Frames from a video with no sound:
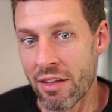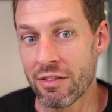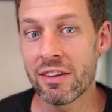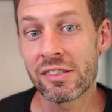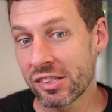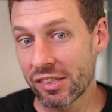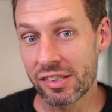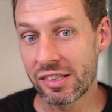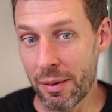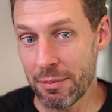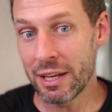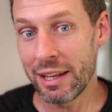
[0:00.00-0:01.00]
this
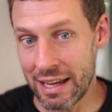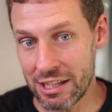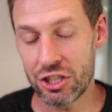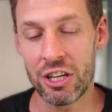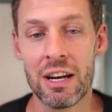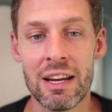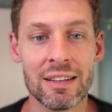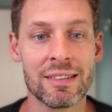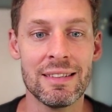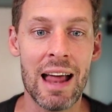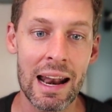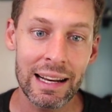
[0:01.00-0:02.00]
simulation is
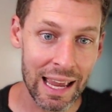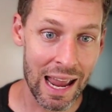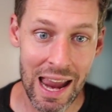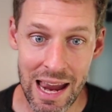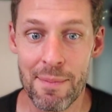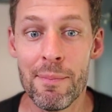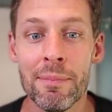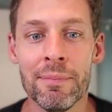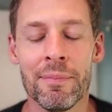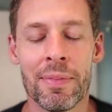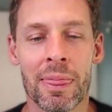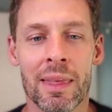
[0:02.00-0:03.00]
not a game.
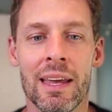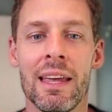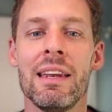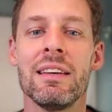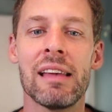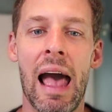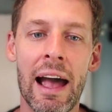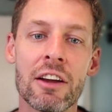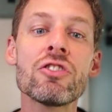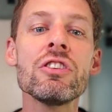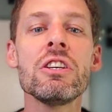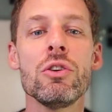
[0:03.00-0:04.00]
It is
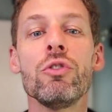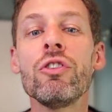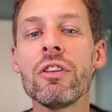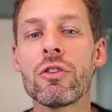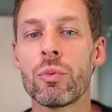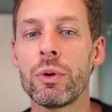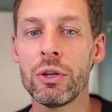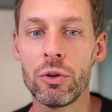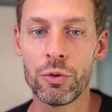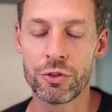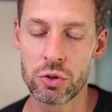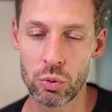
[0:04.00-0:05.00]
actually using the
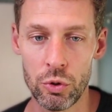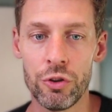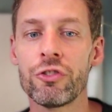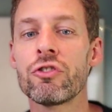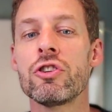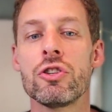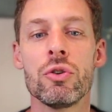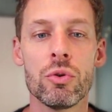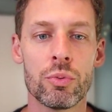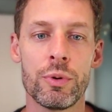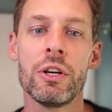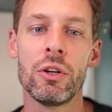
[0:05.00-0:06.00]
real tools to
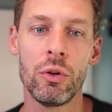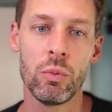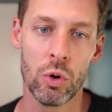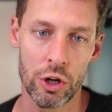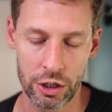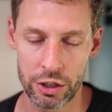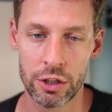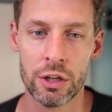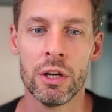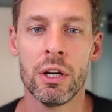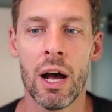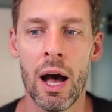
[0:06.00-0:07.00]
do real work.
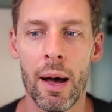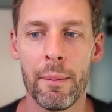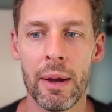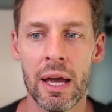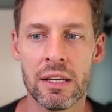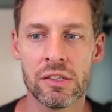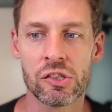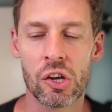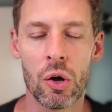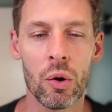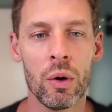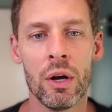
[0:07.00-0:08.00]
And
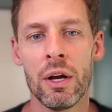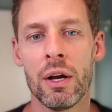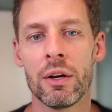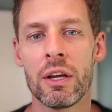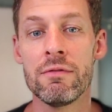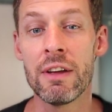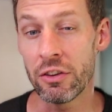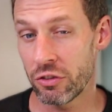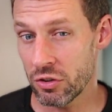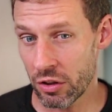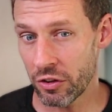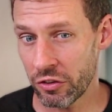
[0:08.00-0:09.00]
so convince
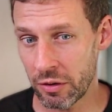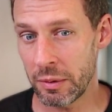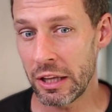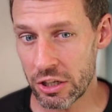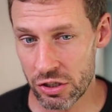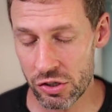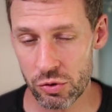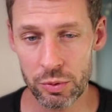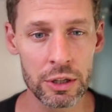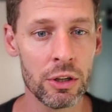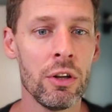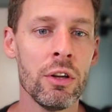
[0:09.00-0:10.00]
you that the simulation is
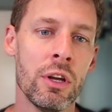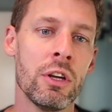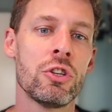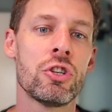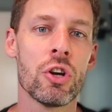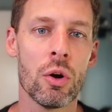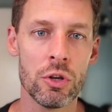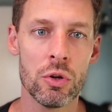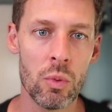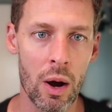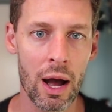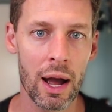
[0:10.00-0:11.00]
real, show
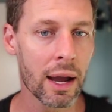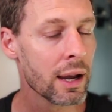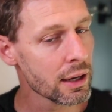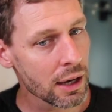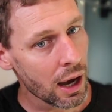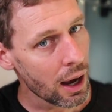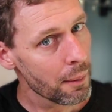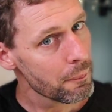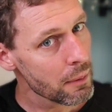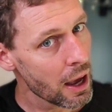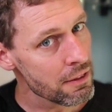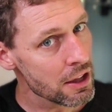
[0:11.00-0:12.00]
you why,
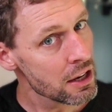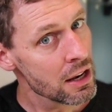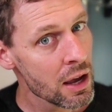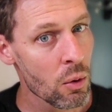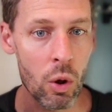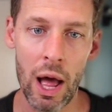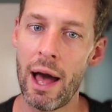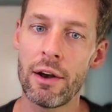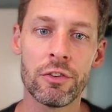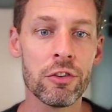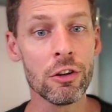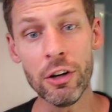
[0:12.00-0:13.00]
and then, well, how
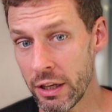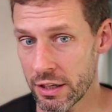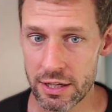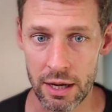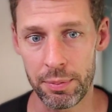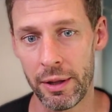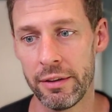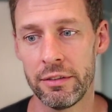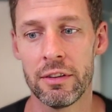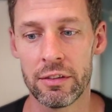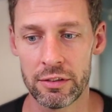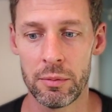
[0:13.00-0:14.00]
does learning take place
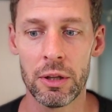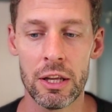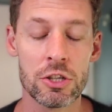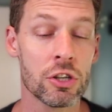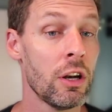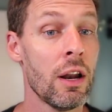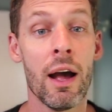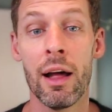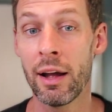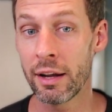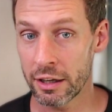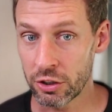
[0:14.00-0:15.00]
in this simulation?
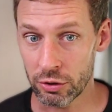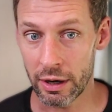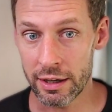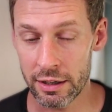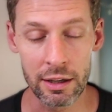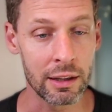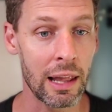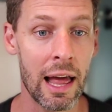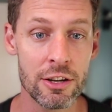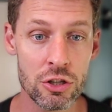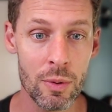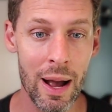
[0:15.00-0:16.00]
Great,
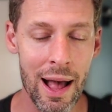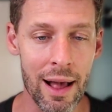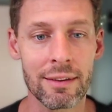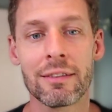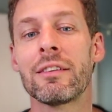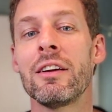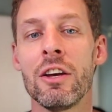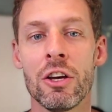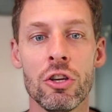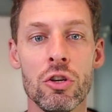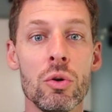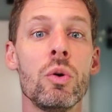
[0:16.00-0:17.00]
glad you asked.
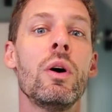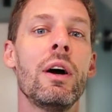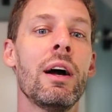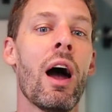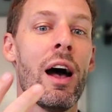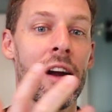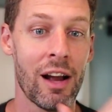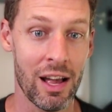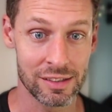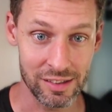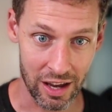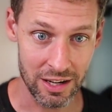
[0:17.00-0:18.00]
You are
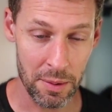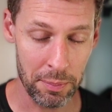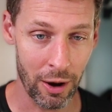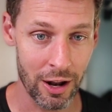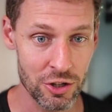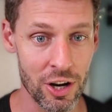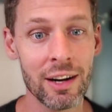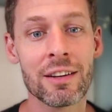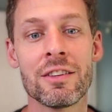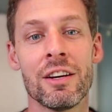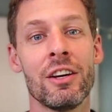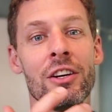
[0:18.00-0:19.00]
assigned a
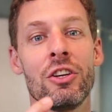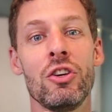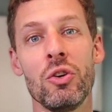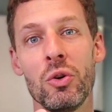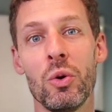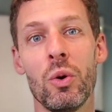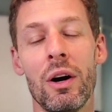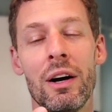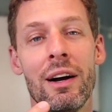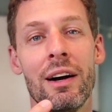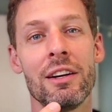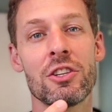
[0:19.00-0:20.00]
project, you
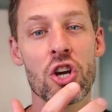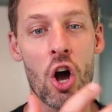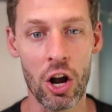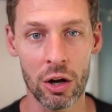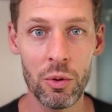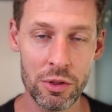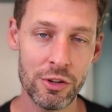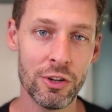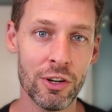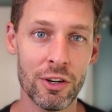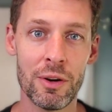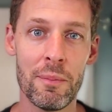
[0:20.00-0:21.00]
talk with
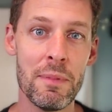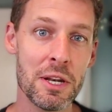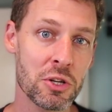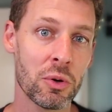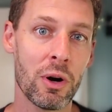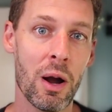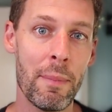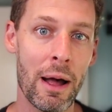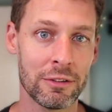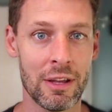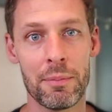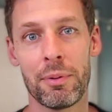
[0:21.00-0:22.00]
your mentor
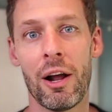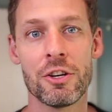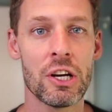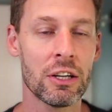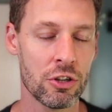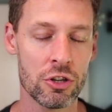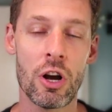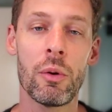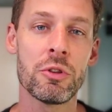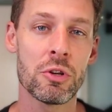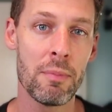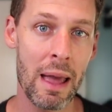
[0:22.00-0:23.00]
about that project, or you talk
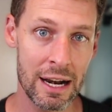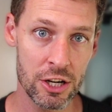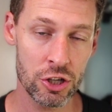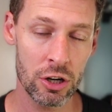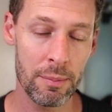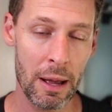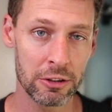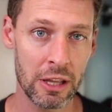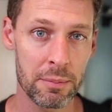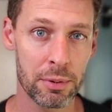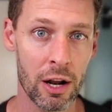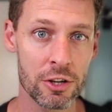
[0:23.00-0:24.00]
with your manager about
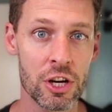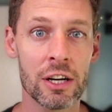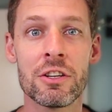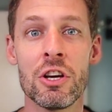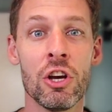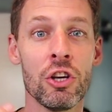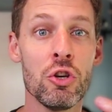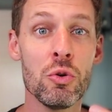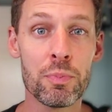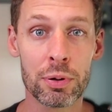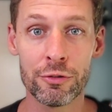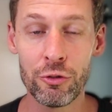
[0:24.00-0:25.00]
that project,
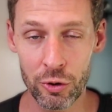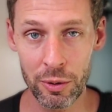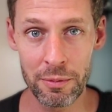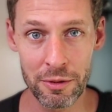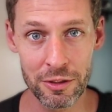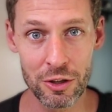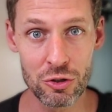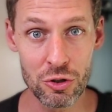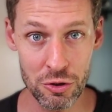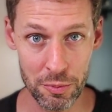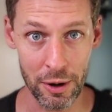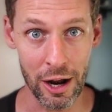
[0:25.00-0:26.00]
you
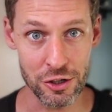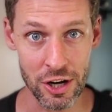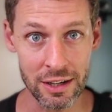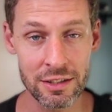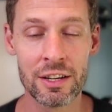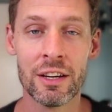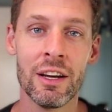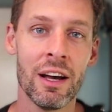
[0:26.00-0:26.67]
do the project,